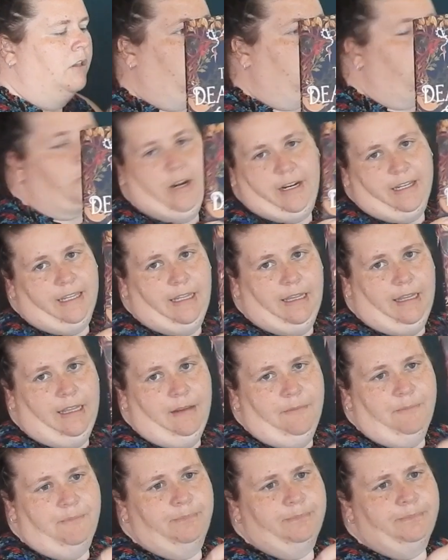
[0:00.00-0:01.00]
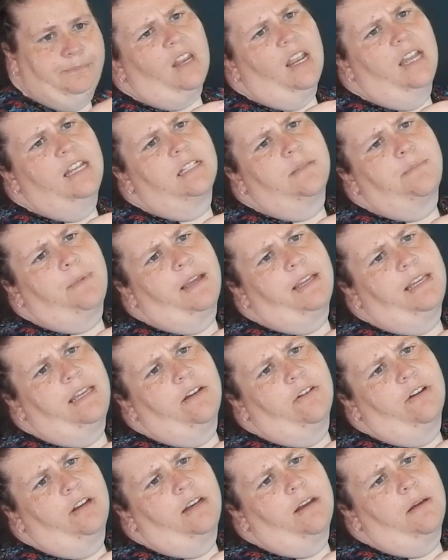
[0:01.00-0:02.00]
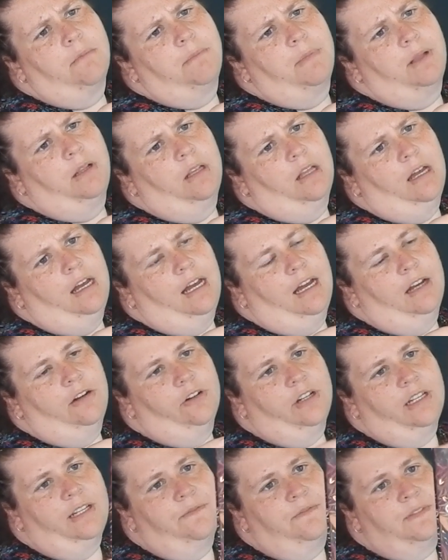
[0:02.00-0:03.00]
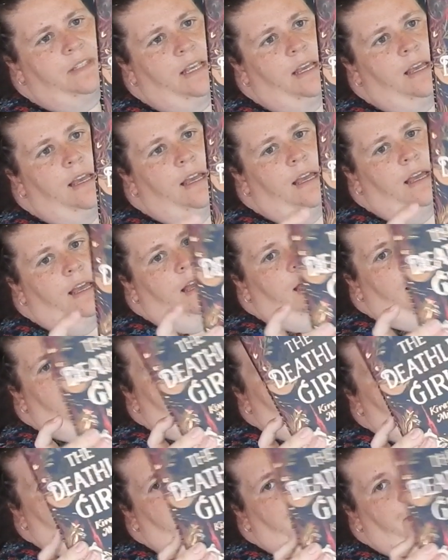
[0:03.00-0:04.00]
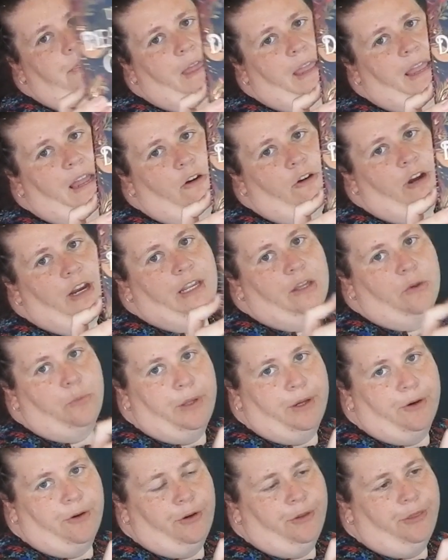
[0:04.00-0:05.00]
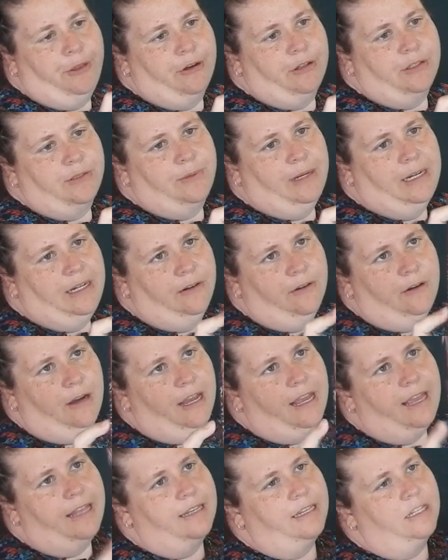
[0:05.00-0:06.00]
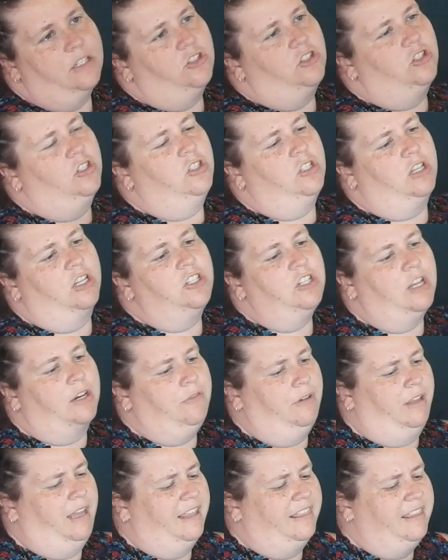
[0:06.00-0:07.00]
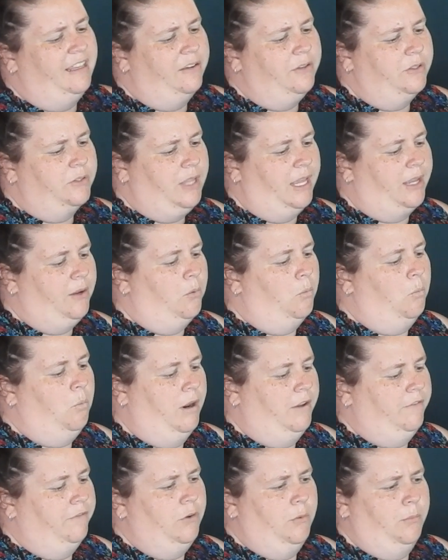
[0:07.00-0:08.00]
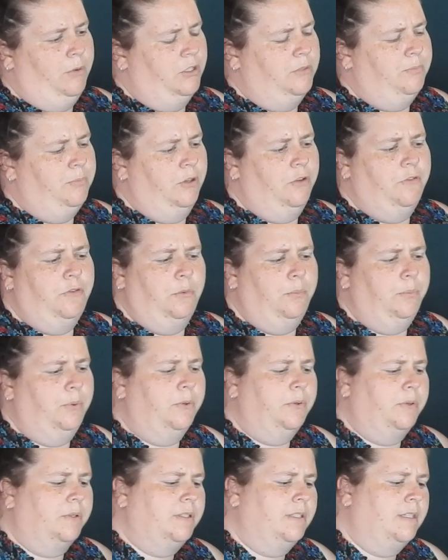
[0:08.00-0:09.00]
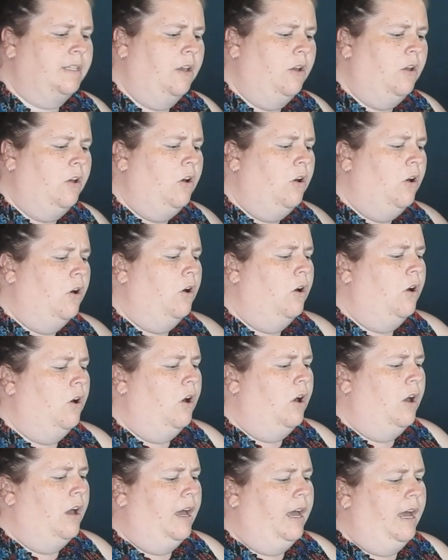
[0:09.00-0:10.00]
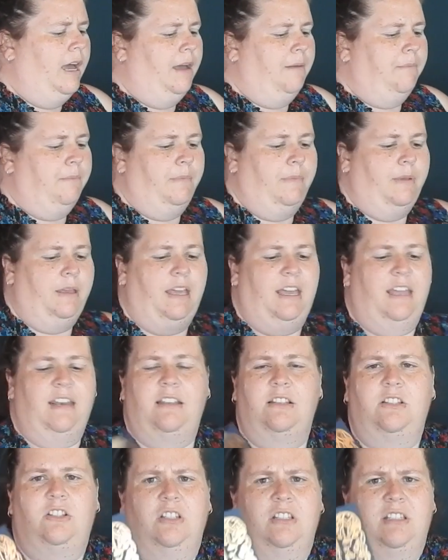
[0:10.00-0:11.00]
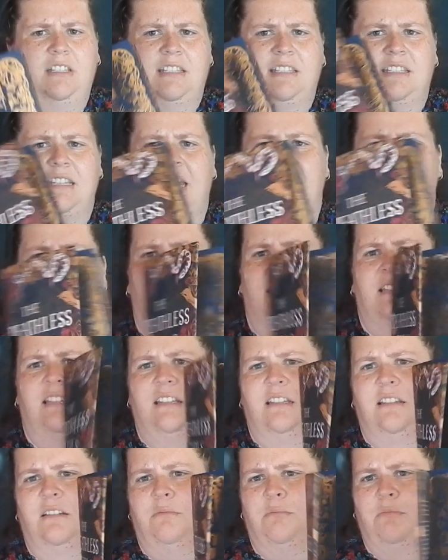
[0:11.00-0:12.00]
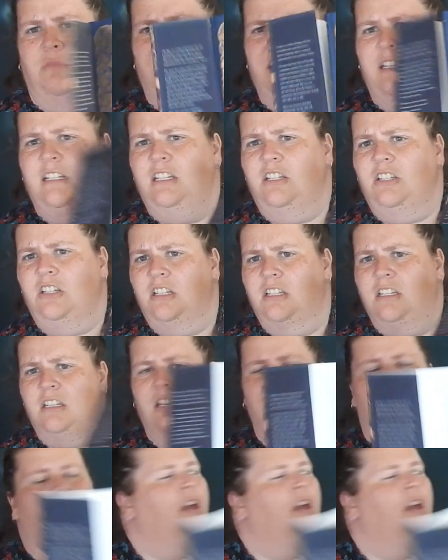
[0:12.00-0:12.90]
Dracula, and it's by Kieran Milt Hargreaves. They are a queer author as well, and it's just a general, I think it's like one of your most beautiful books, and it's just a standard edition.